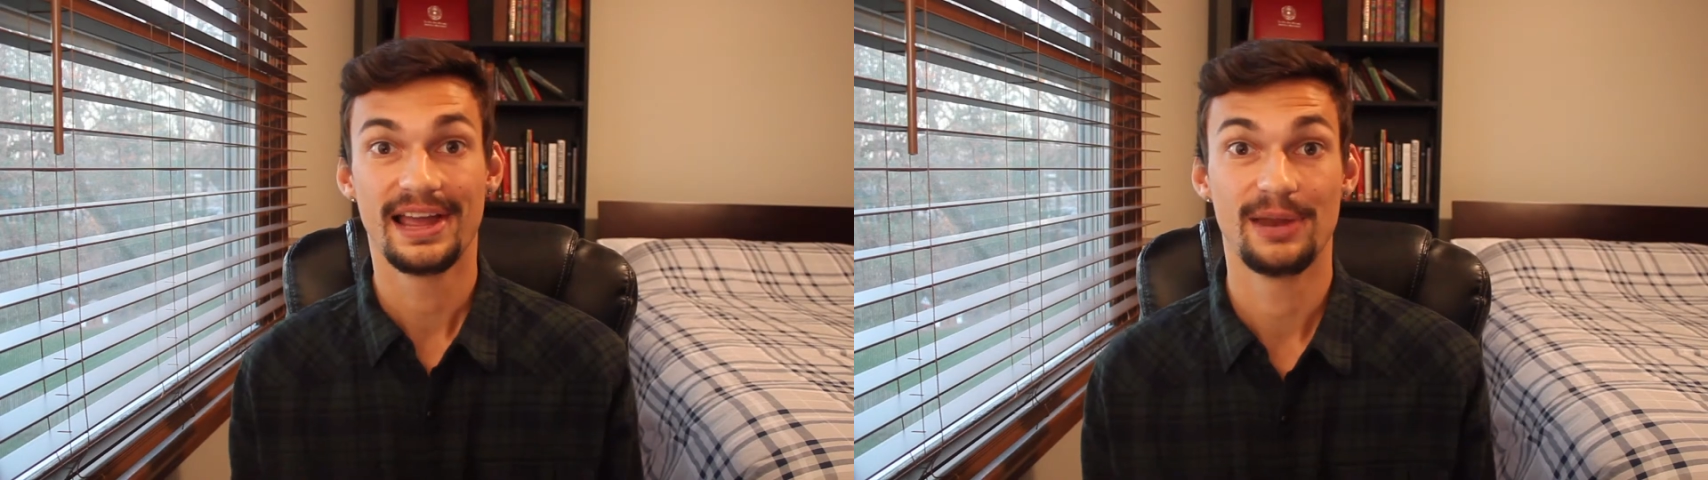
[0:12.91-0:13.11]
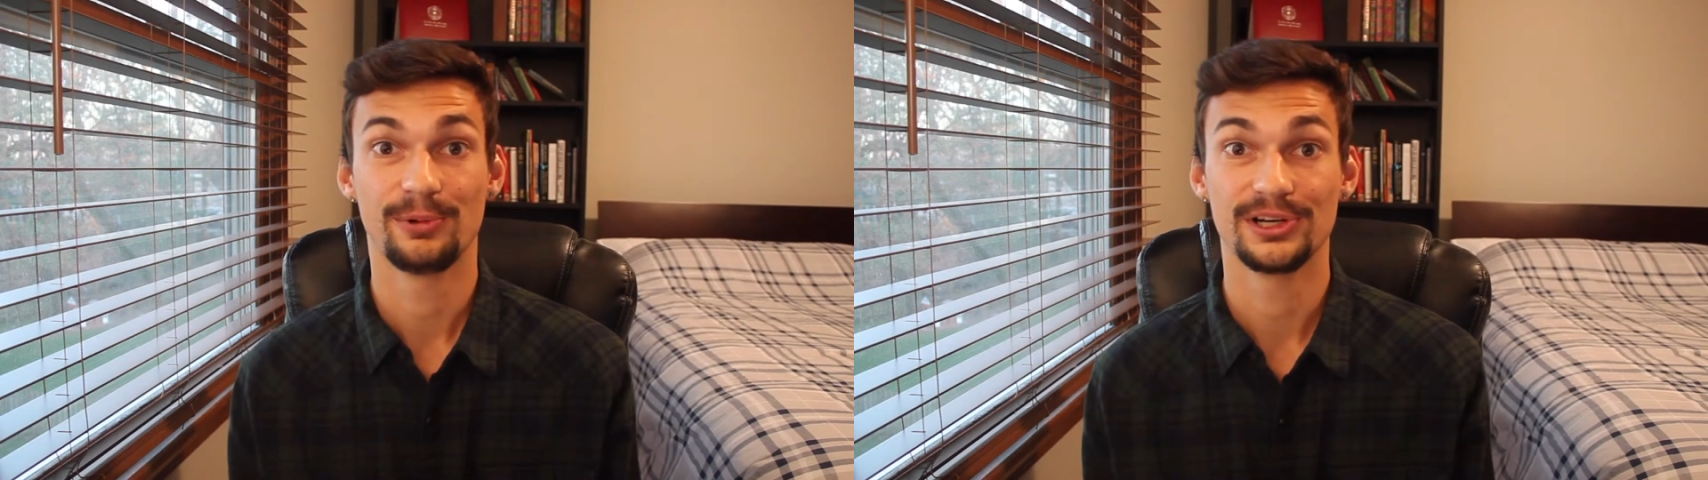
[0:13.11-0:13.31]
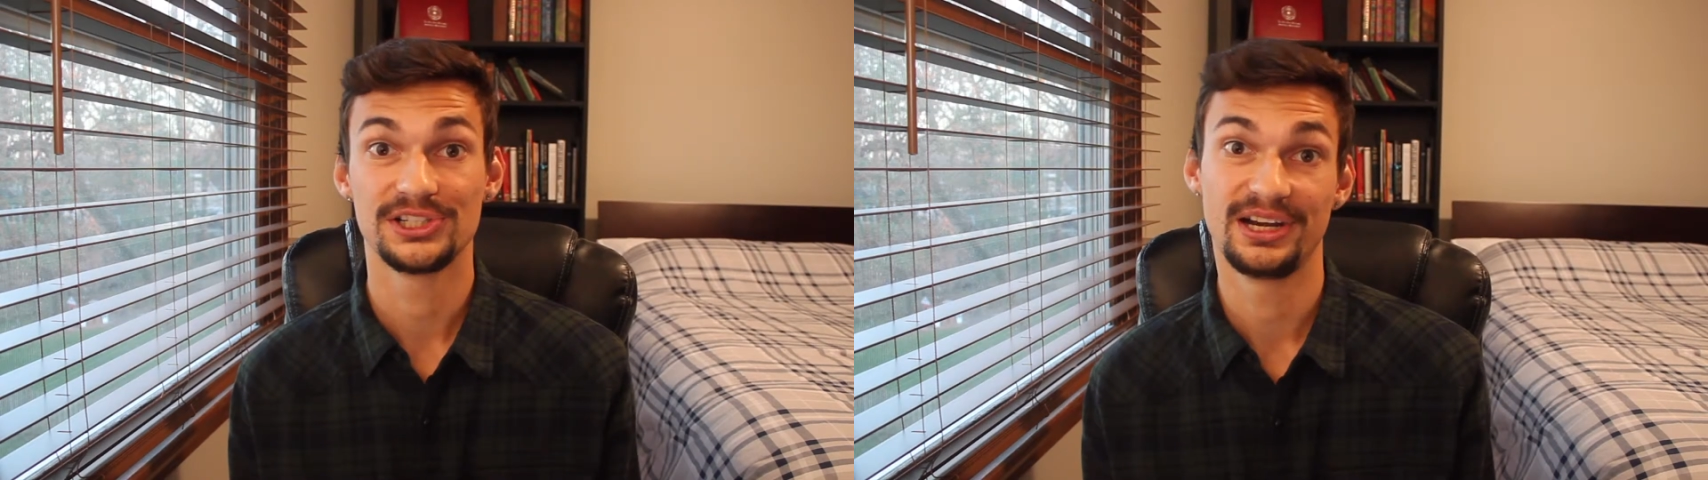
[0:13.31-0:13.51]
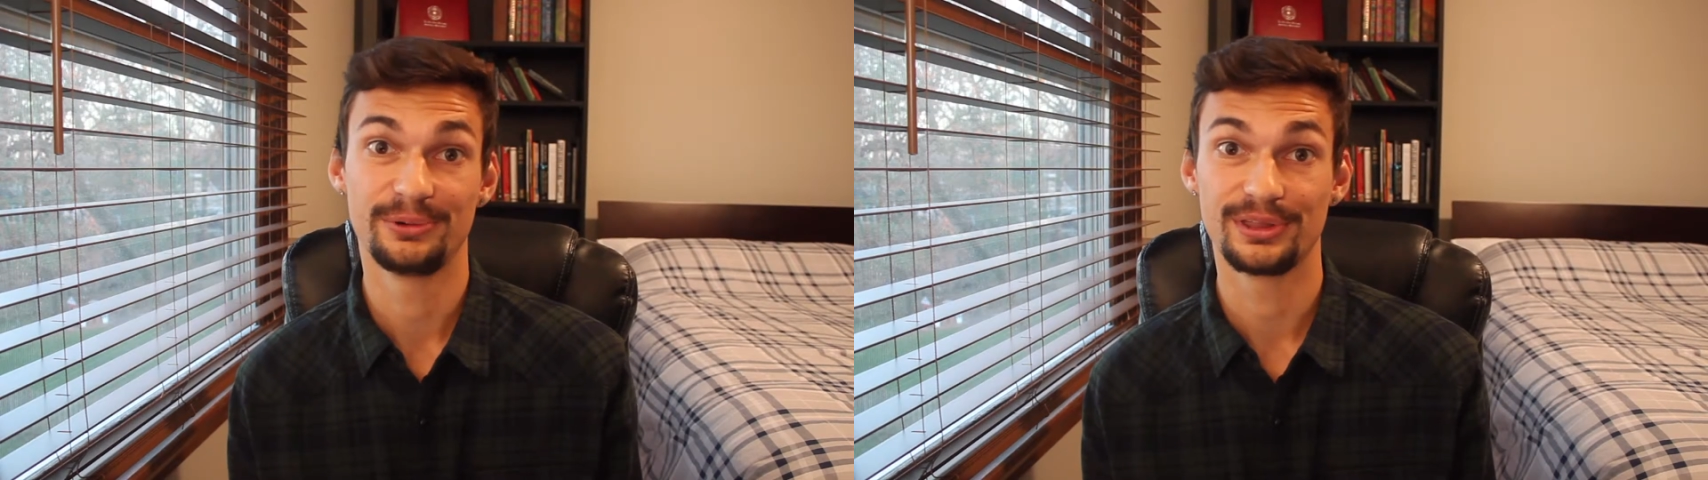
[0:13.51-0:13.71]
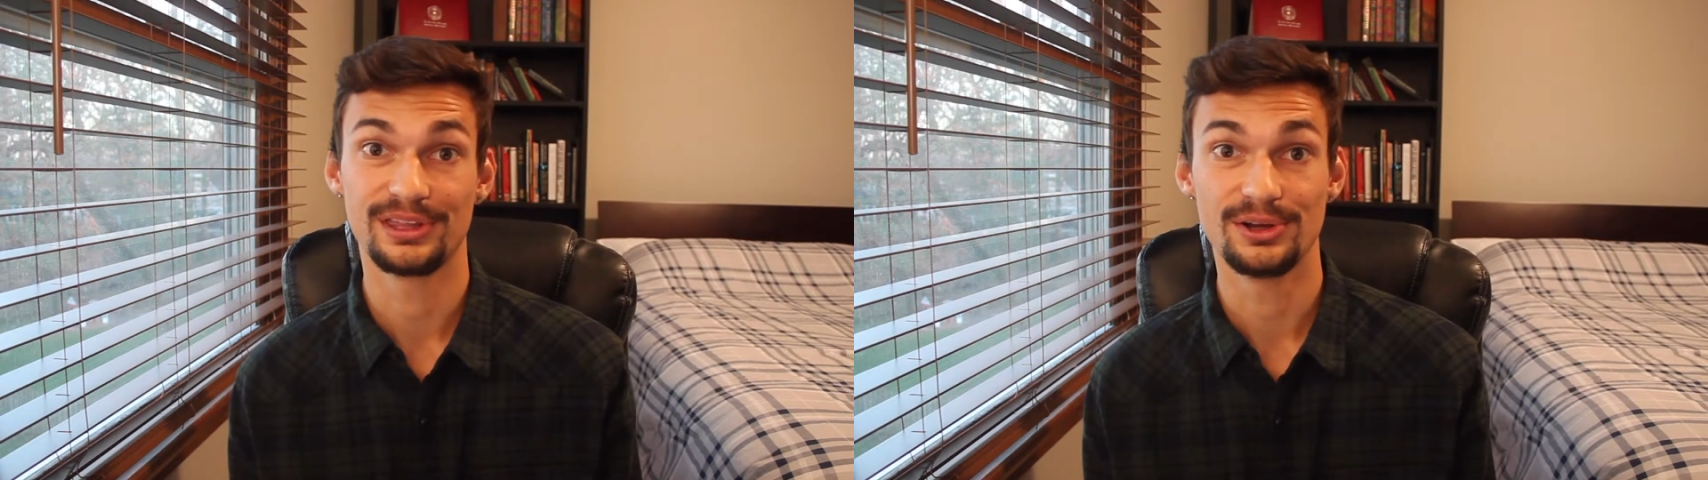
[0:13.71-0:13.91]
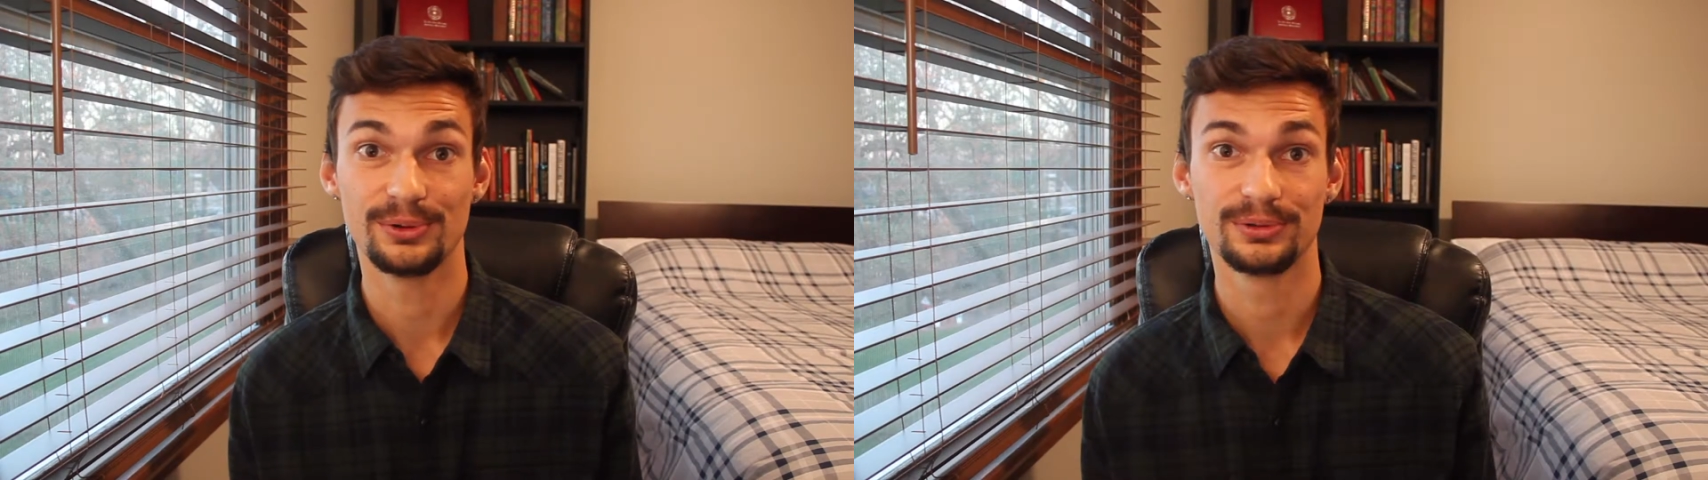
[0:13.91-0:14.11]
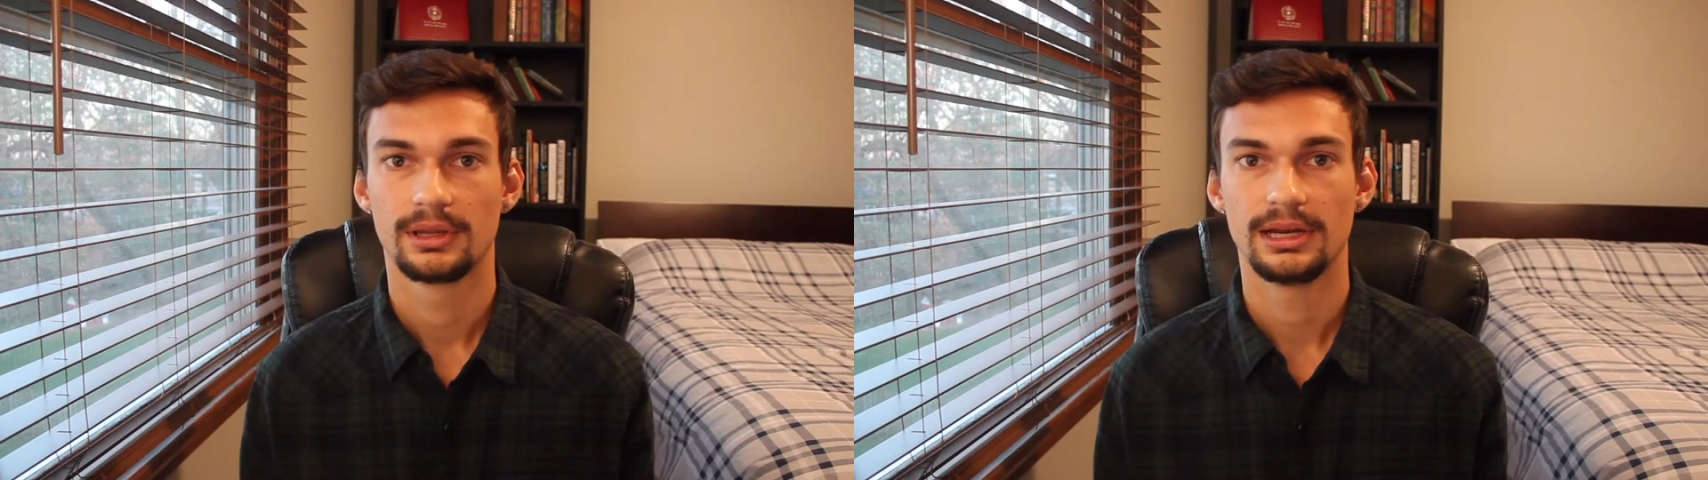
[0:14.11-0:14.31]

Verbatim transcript: and want to share with you.